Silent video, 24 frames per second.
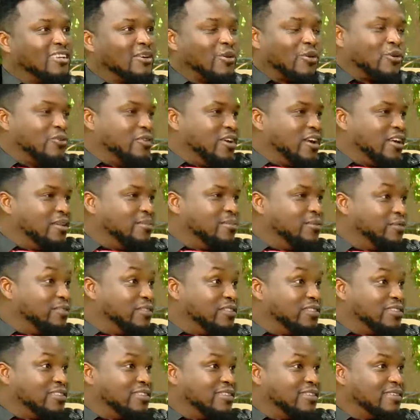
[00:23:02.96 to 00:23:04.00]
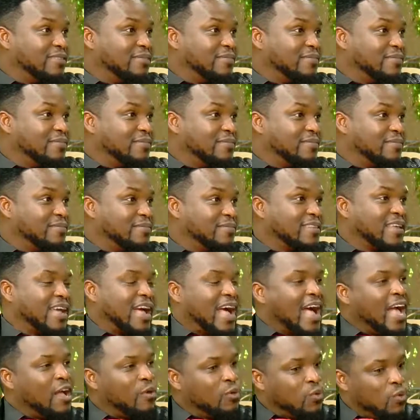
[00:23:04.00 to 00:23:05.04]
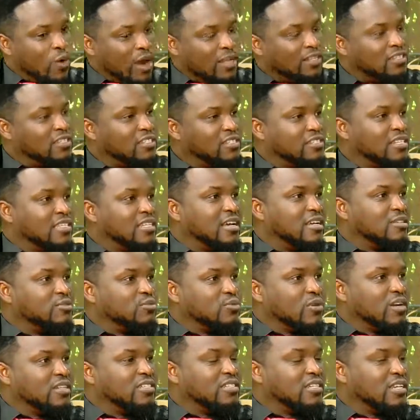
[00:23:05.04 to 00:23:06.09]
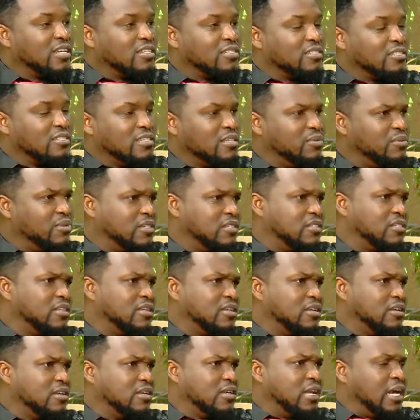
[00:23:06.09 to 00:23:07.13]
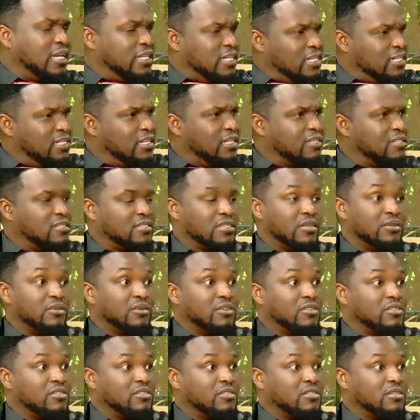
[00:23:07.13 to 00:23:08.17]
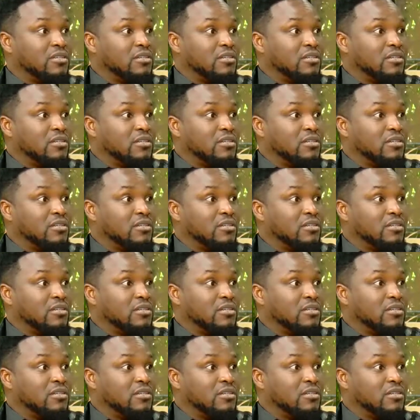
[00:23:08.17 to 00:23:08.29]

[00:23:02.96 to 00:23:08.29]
Korean movies. I know. Yesterday I was watching a series, an Indian series,